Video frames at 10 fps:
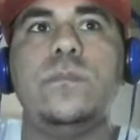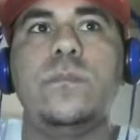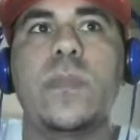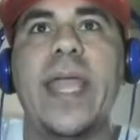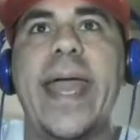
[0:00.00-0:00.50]

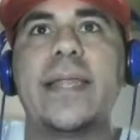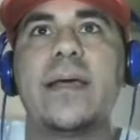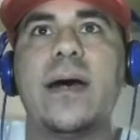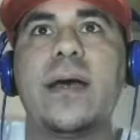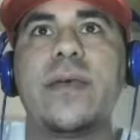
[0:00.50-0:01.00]
and
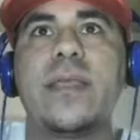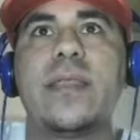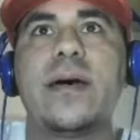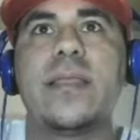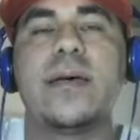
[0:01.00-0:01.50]

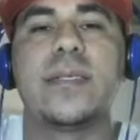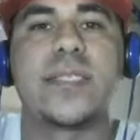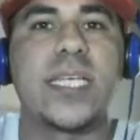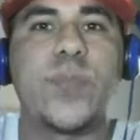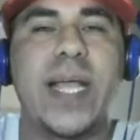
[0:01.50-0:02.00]
the
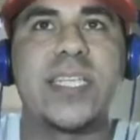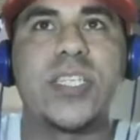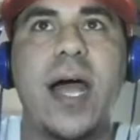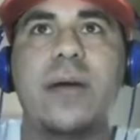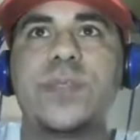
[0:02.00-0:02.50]
suspect
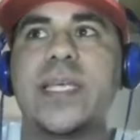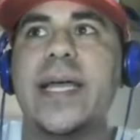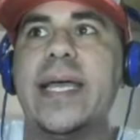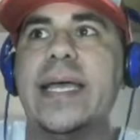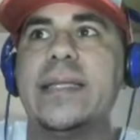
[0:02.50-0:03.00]
stopped,
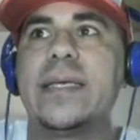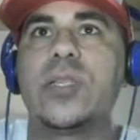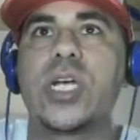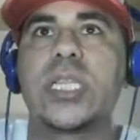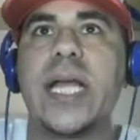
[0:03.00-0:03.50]
and it
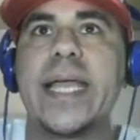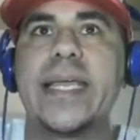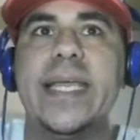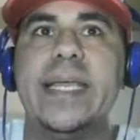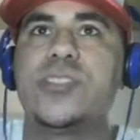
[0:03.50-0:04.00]
looked like
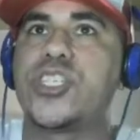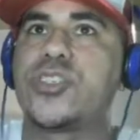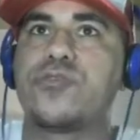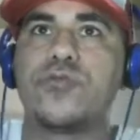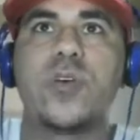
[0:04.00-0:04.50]
he
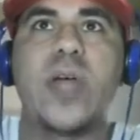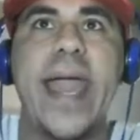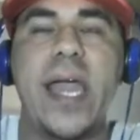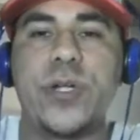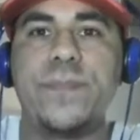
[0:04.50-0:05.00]
just threw the
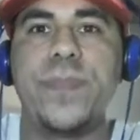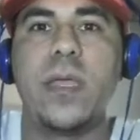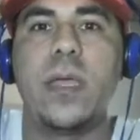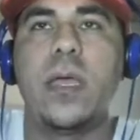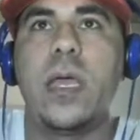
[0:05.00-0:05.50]
hammer.
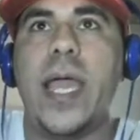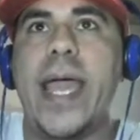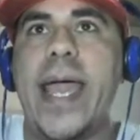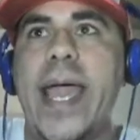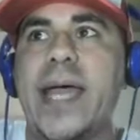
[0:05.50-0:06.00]

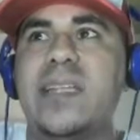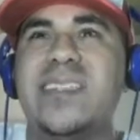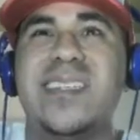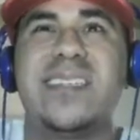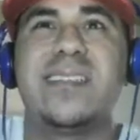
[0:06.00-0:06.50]
And
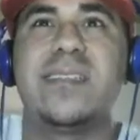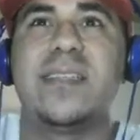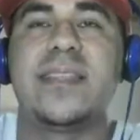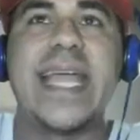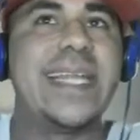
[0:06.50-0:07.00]

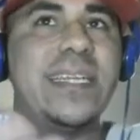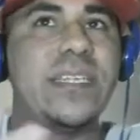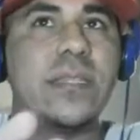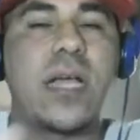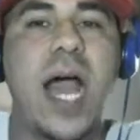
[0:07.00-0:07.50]

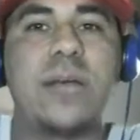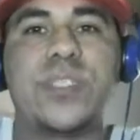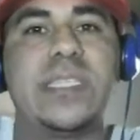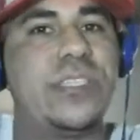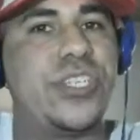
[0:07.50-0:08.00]
the cops
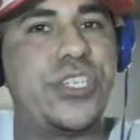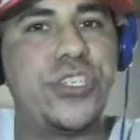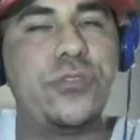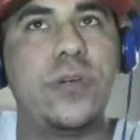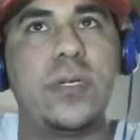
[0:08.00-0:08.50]
didn't
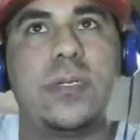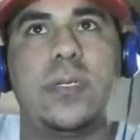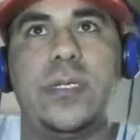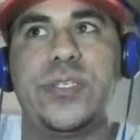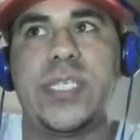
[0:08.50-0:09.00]
shoot,
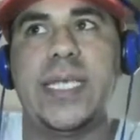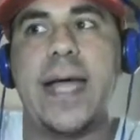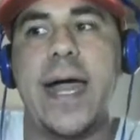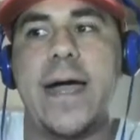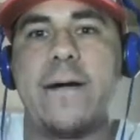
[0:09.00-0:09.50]
you see.
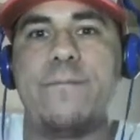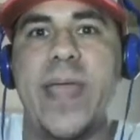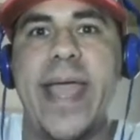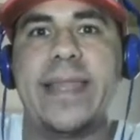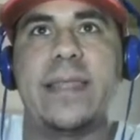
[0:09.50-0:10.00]

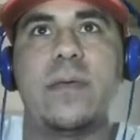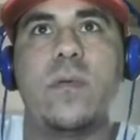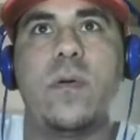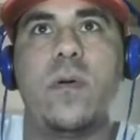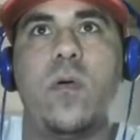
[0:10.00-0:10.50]
And
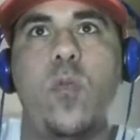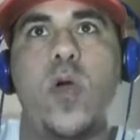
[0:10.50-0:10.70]
when he